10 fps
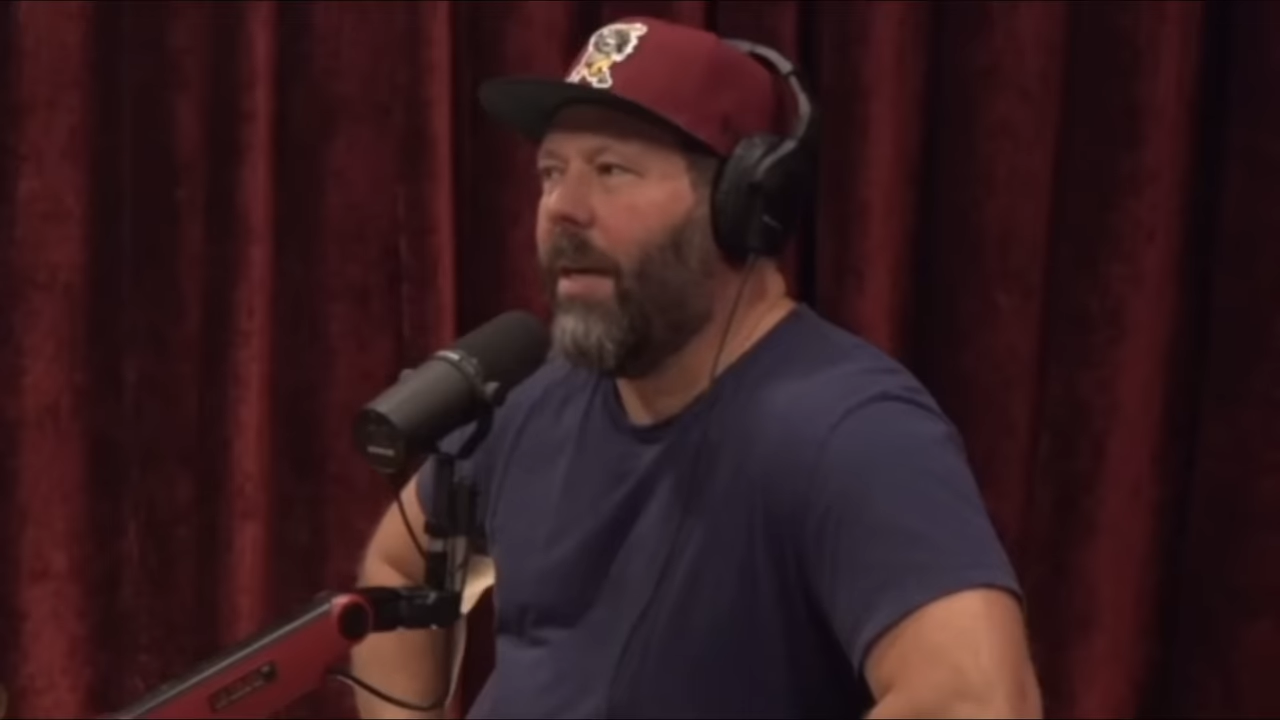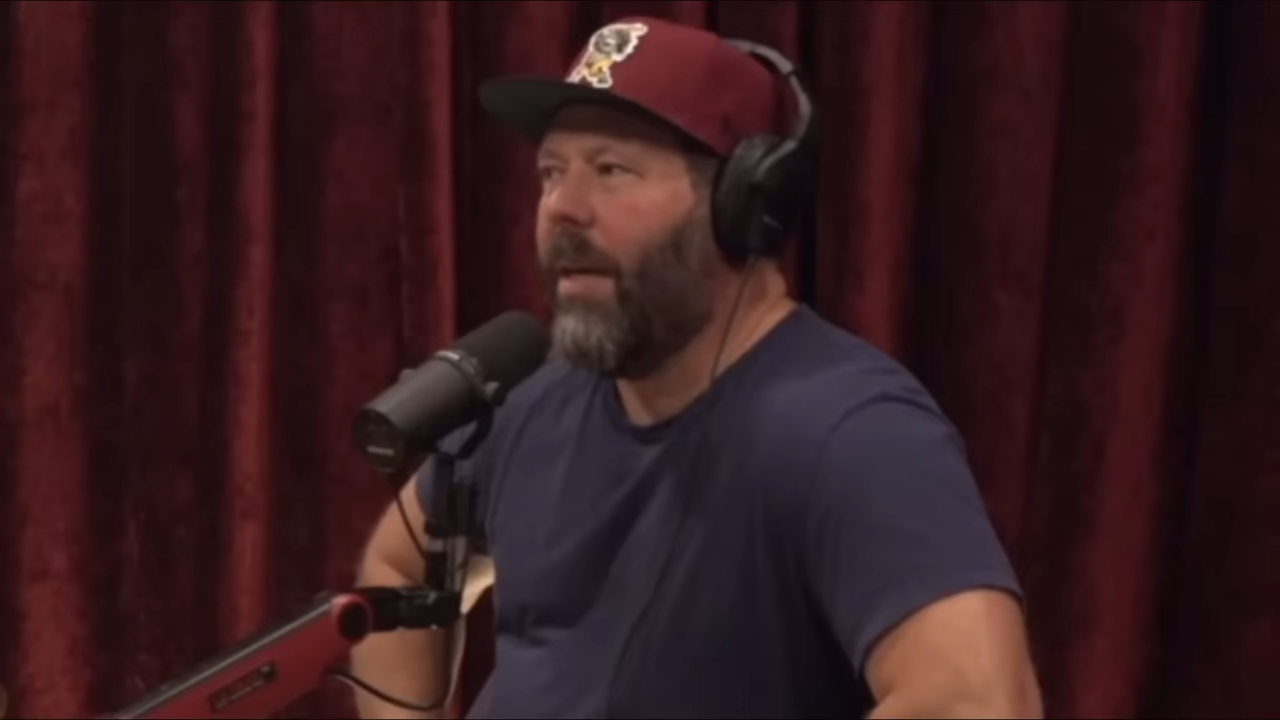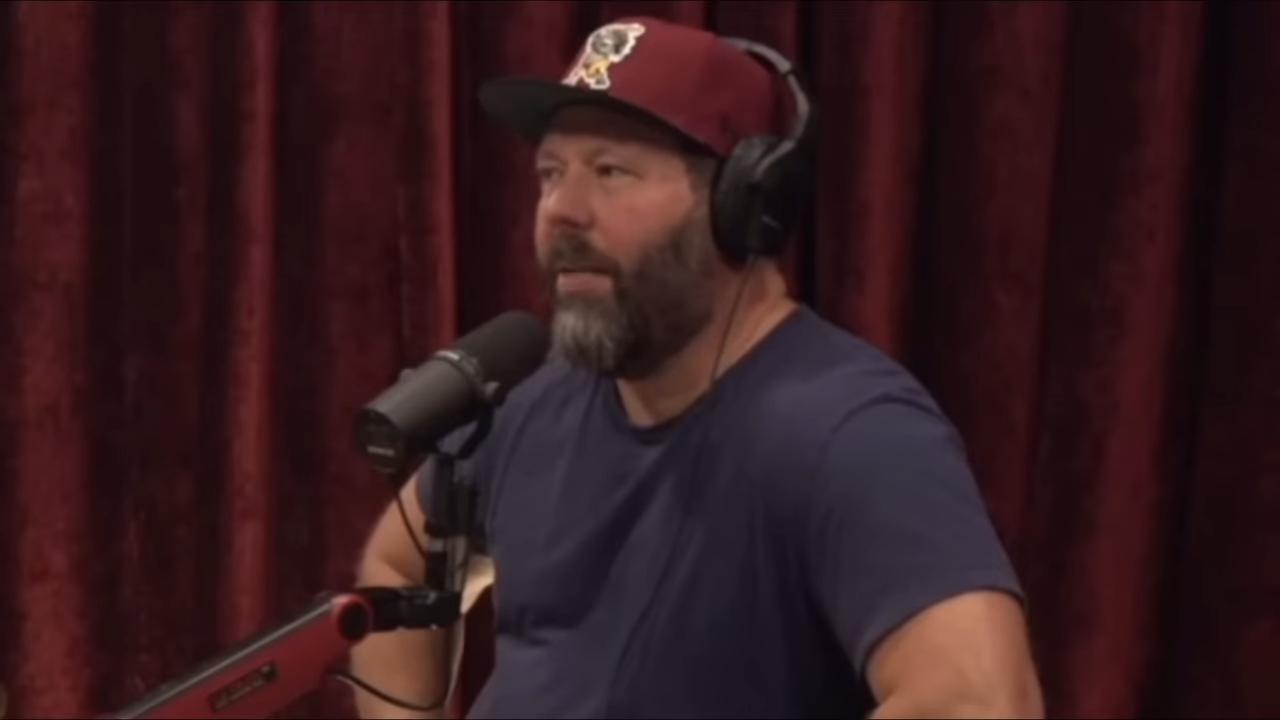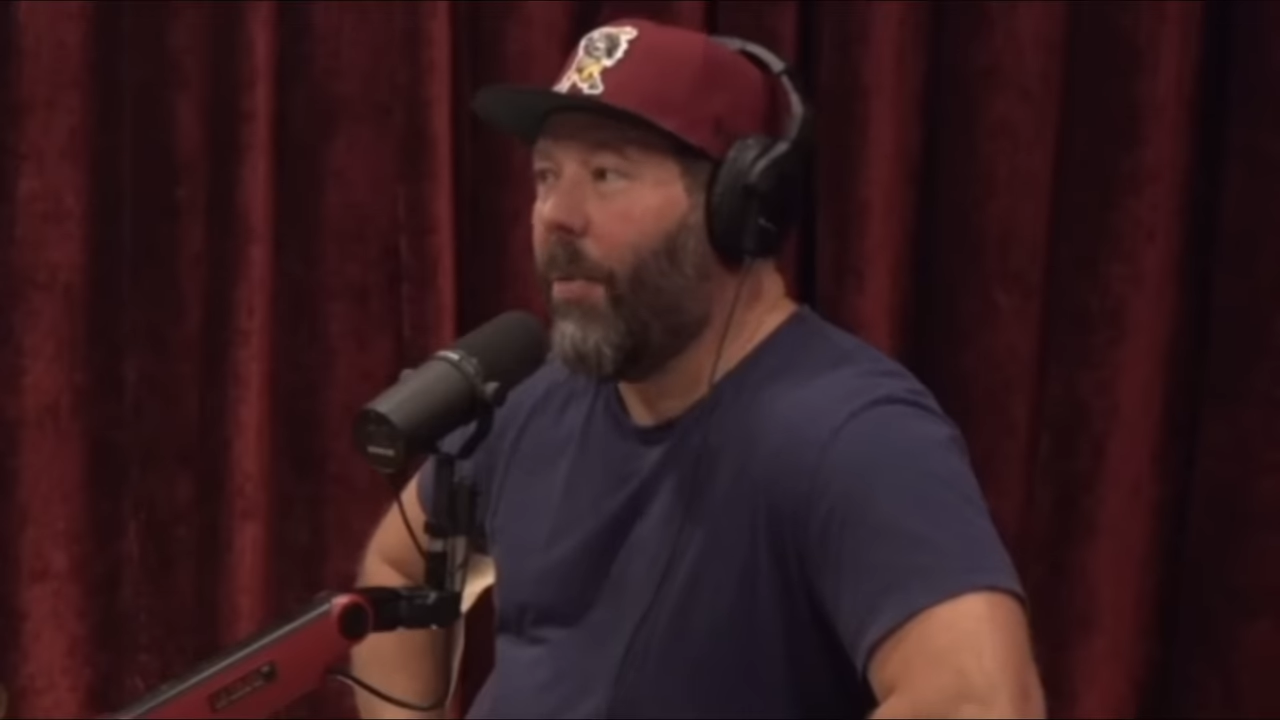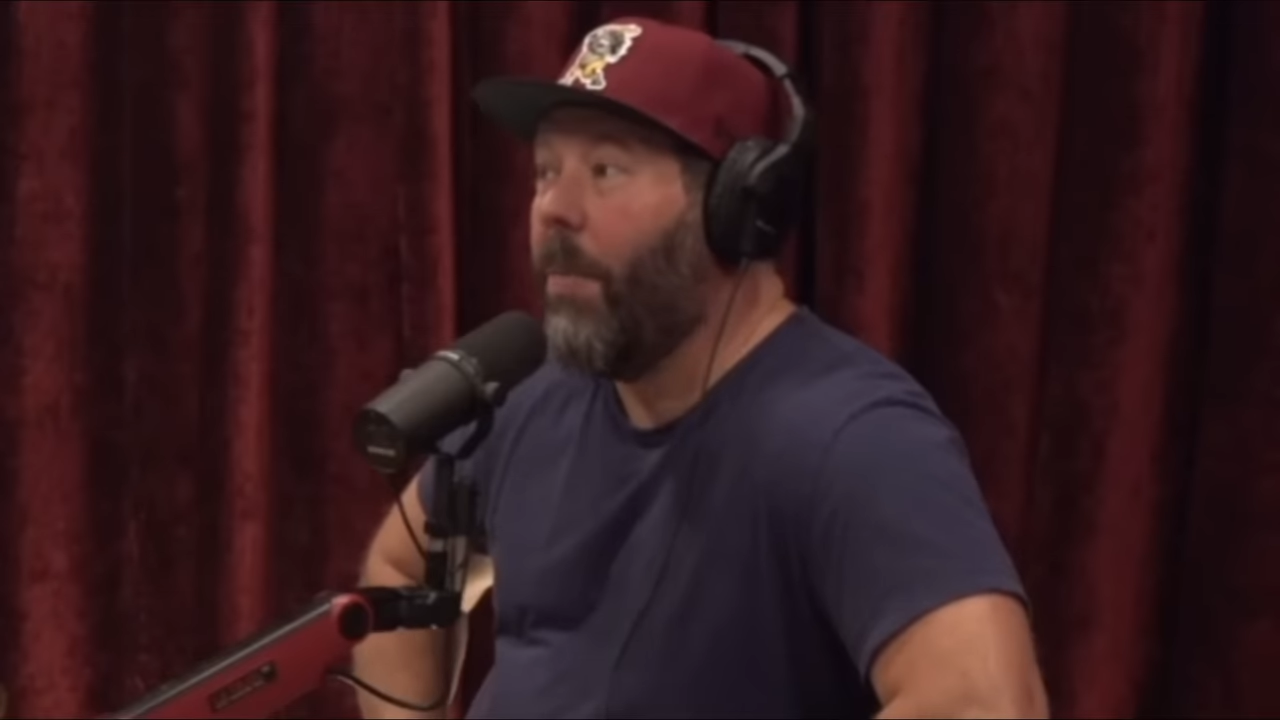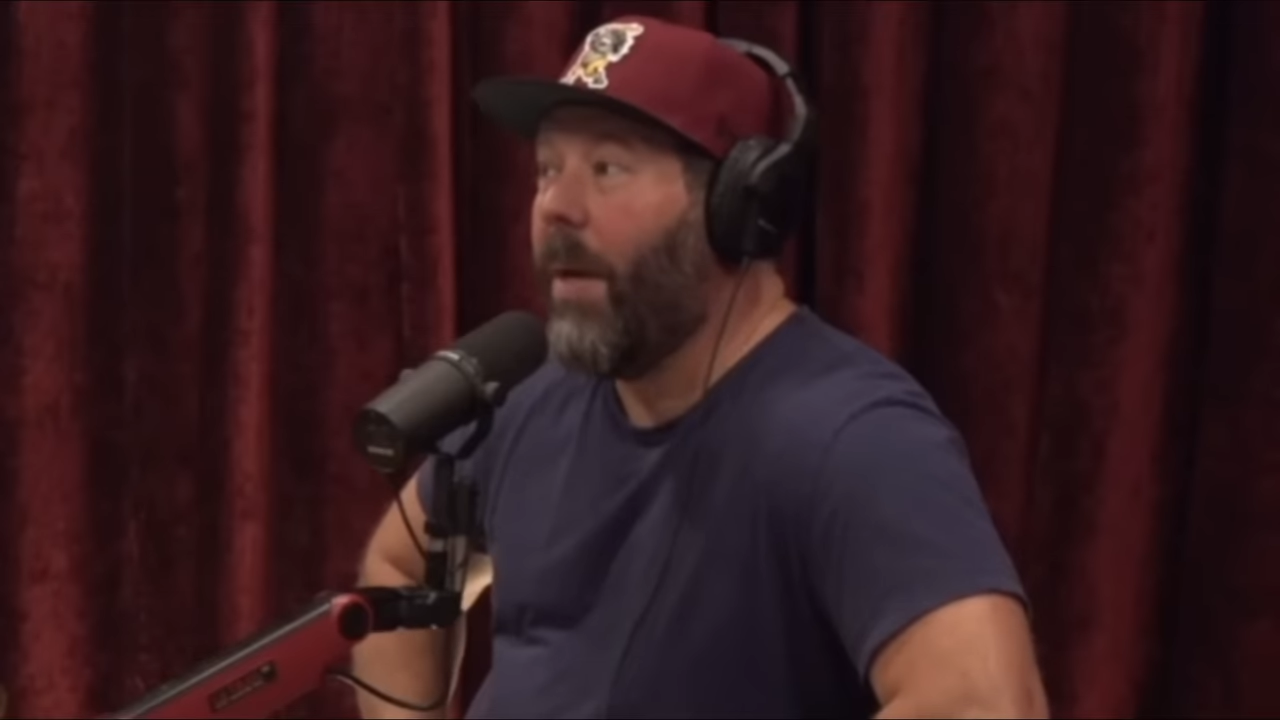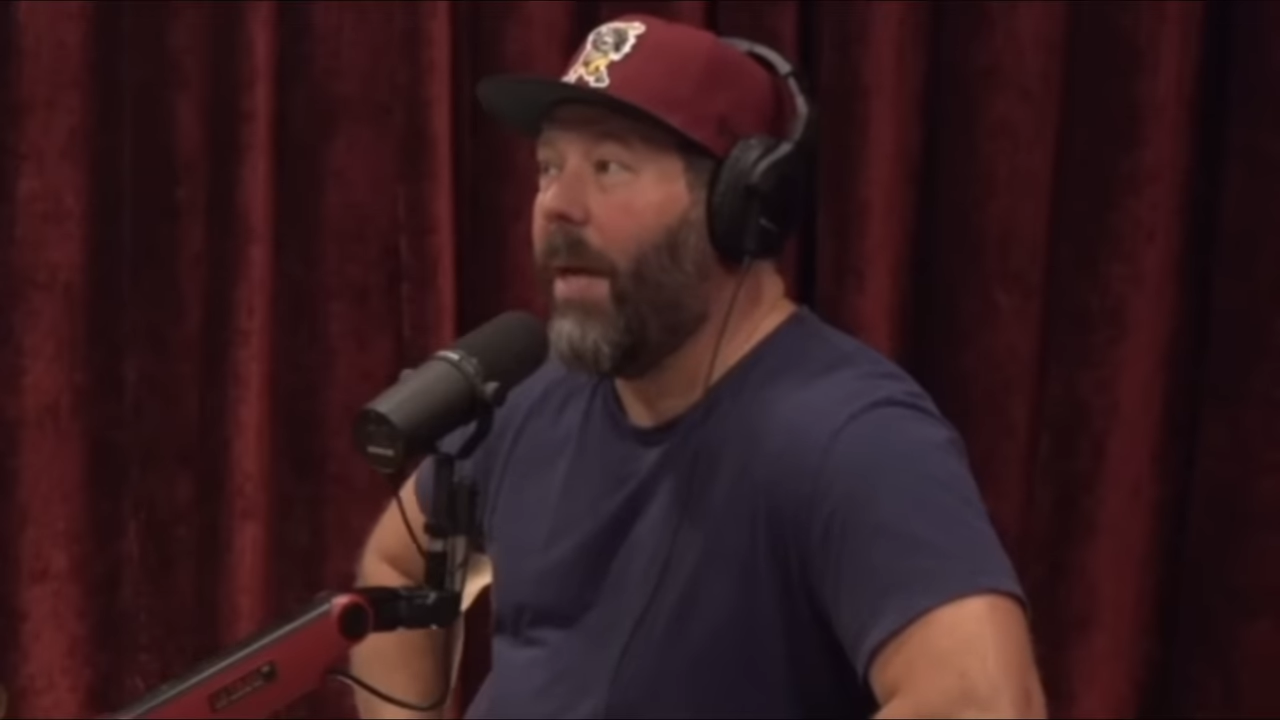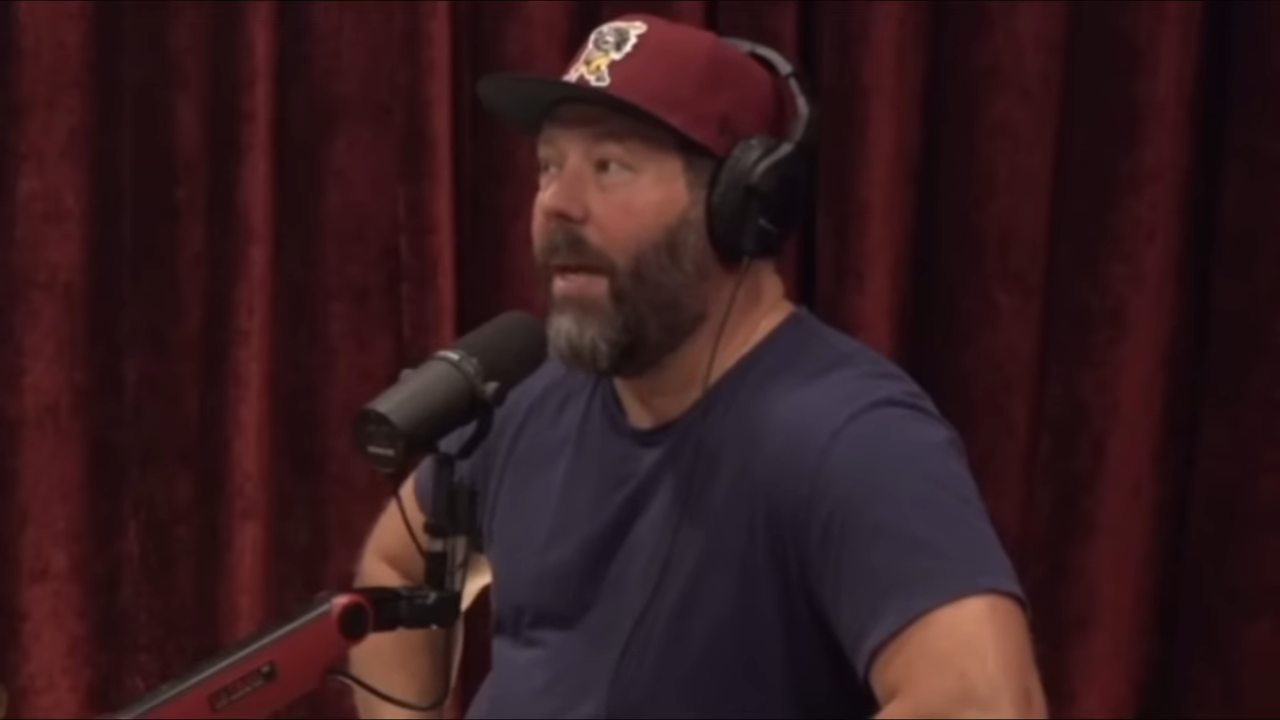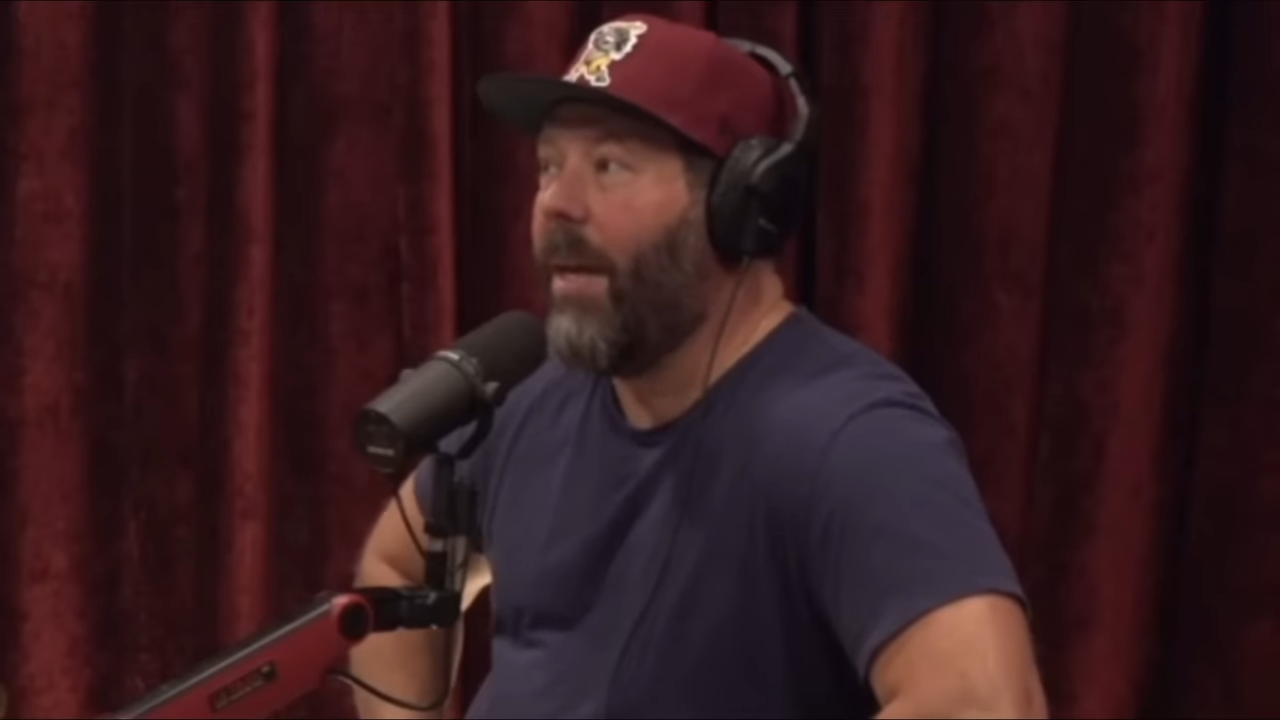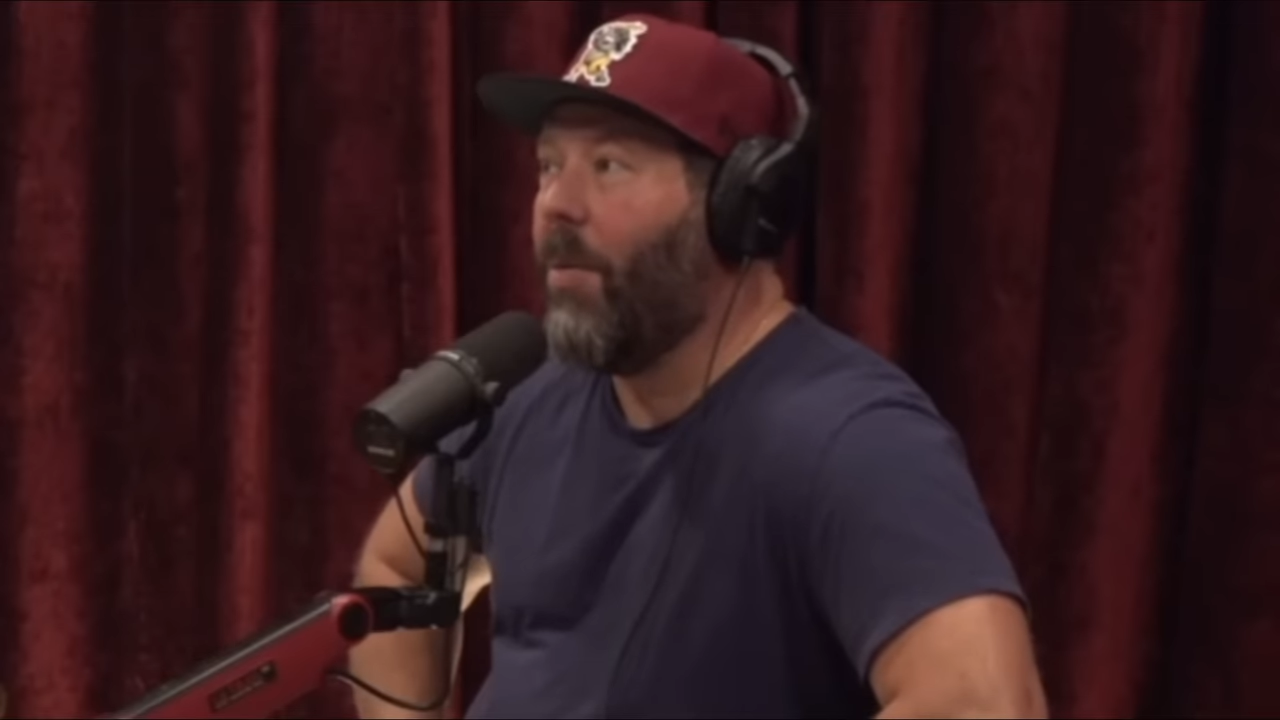for
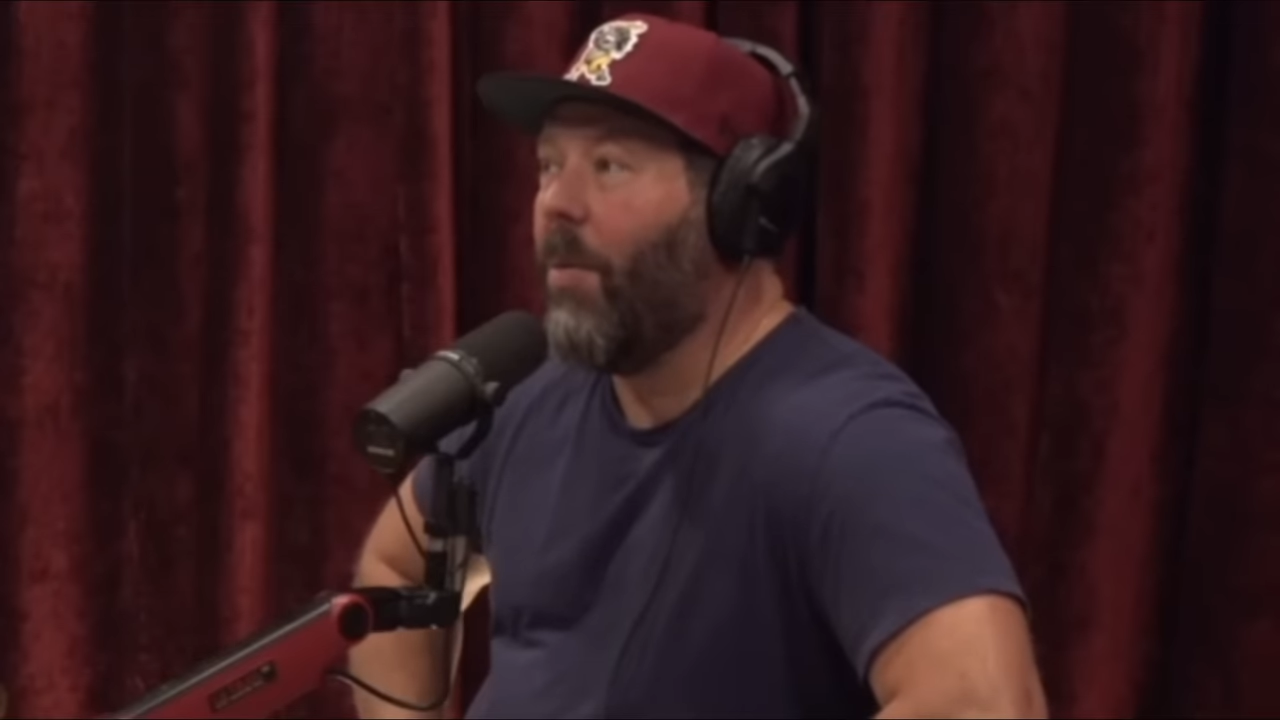me